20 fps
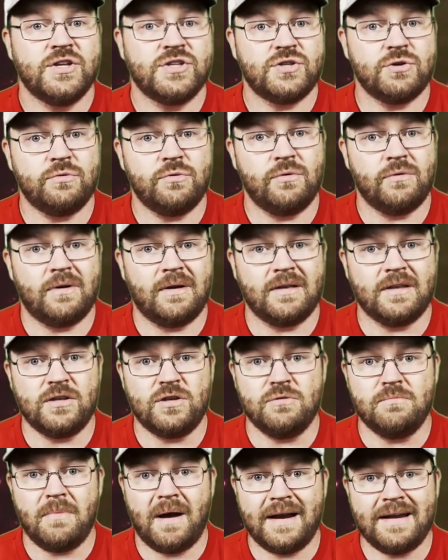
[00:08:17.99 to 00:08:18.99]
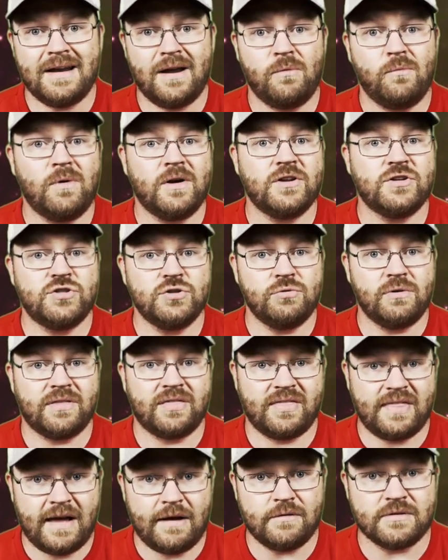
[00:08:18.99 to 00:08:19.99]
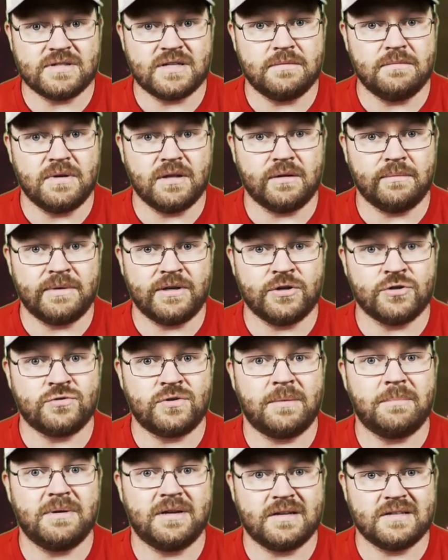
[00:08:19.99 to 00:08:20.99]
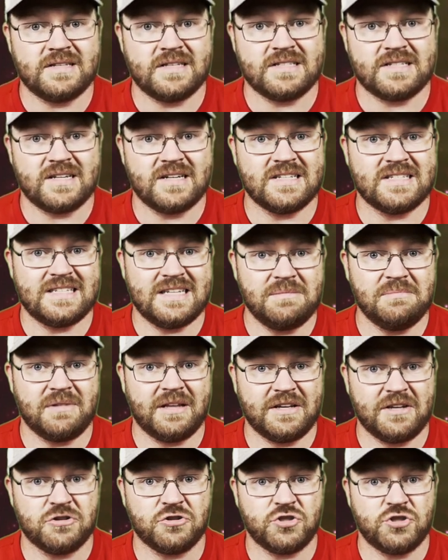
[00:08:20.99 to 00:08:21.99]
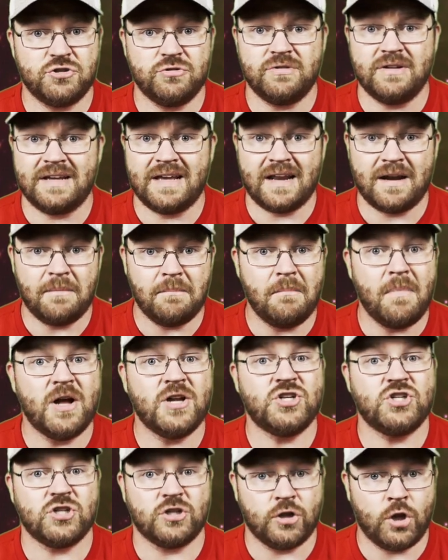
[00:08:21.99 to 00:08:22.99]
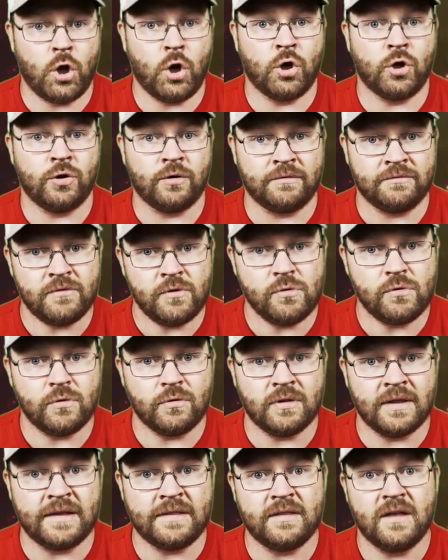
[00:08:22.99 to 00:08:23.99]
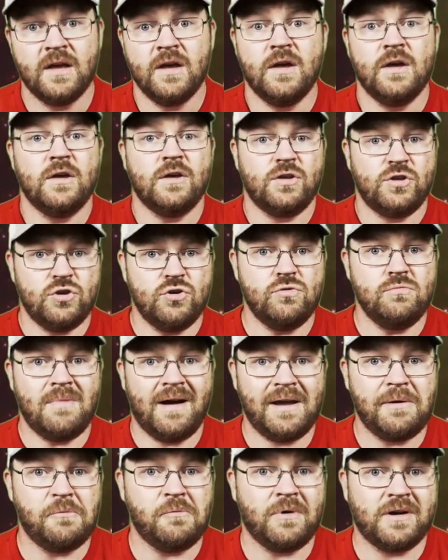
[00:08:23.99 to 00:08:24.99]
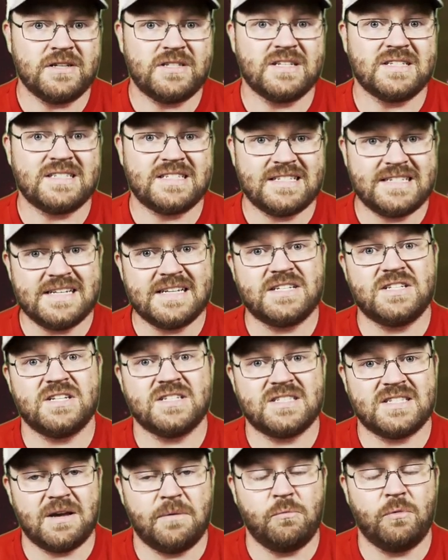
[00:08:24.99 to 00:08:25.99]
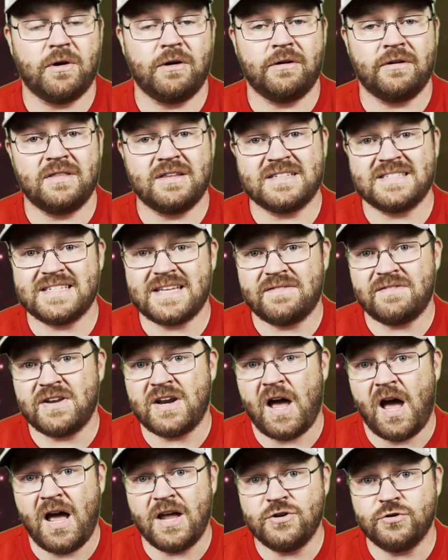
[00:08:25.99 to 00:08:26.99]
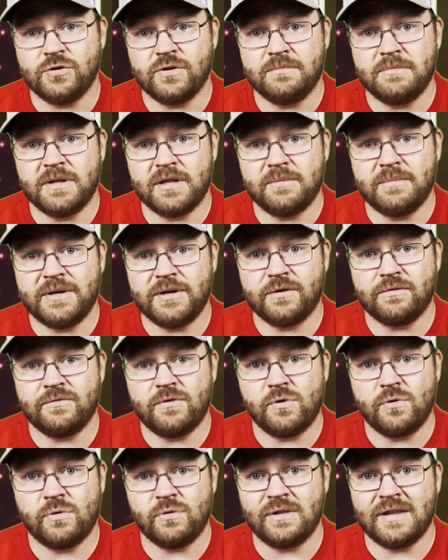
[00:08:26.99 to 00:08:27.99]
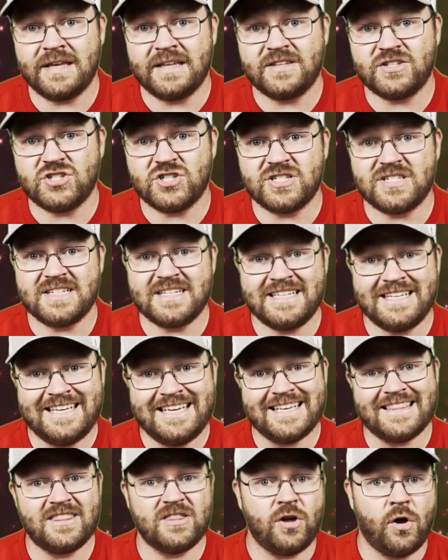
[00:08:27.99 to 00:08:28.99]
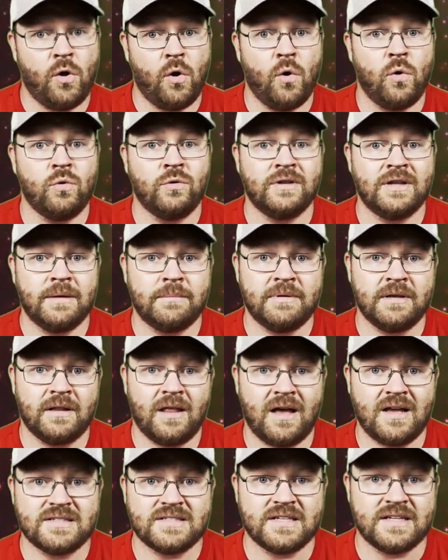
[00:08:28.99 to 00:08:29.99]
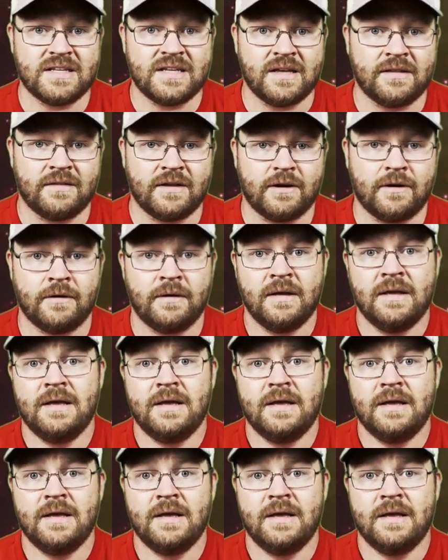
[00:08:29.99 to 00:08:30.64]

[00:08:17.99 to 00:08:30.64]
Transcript: So you might not want to do 1,000 millimeters, right? Because that's going to seem like you're shooting at a much longer focal length. You might want to stick to somewhere in the 700 millimeter focal length just to get the whole nebulosity in there.